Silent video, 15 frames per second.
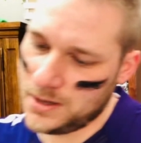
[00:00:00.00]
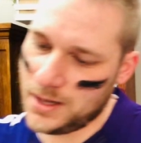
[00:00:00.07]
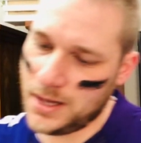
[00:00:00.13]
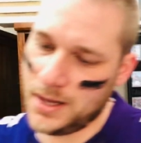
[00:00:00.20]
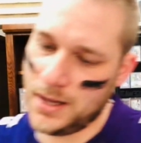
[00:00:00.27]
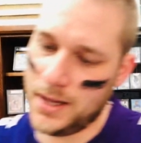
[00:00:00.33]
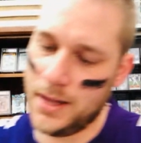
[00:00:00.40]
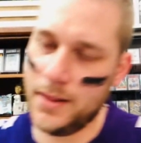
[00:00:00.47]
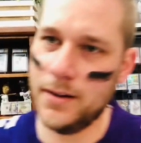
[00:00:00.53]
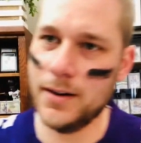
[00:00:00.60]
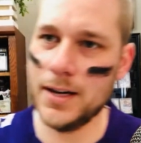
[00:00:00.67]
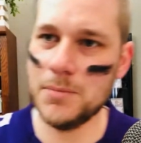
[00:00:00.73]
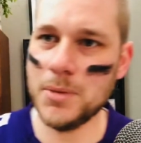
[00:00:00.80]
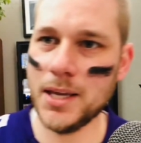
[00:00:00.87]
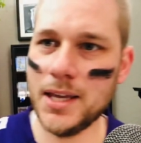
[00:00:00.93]
there I
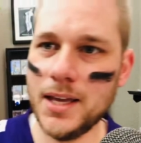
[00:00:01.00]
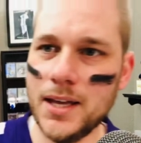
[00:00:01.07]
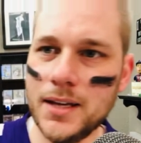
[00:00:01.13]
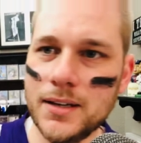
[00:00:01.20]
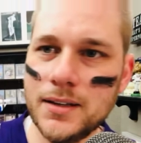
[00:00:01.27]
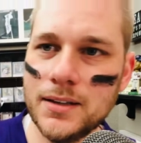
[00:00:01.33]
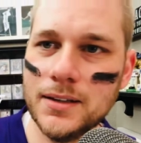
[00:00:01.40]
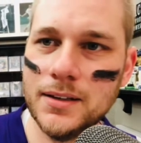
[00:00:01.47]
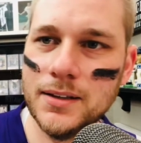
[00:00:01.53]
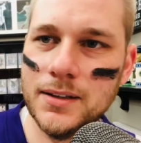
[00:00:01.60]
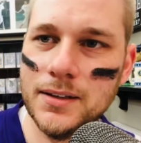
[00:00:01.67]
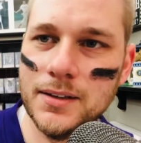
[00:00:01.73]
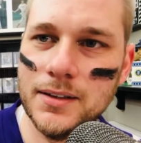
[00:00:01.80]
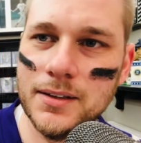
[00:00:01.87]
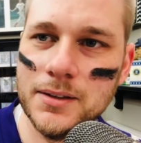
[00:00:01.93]
am again,
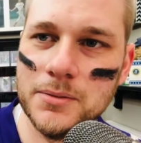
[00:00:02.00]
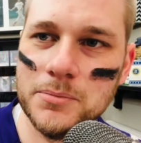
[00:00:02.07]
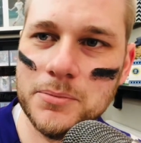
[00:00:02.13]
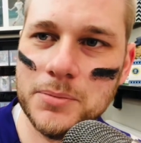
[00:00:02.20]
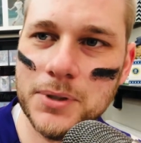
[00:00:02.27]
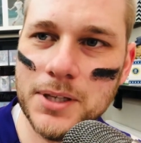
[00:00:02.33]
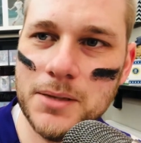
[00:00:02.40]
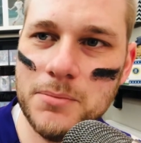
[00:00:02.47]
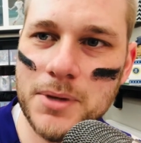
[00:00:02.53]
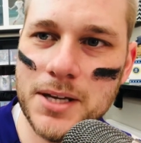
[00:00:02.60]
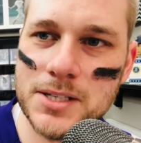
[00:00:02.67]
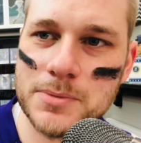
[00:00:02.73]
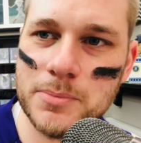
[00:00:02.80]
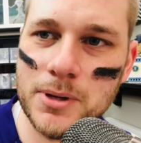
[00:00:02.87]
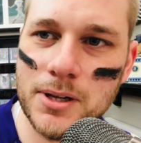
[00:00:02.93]
playing
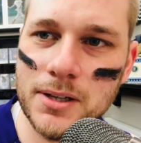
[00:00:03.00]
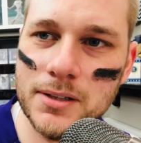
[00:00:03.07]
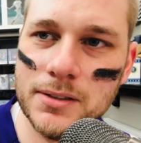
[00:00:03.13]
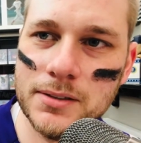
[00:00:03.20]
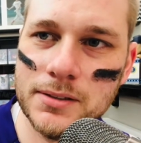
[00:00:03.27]
baseball.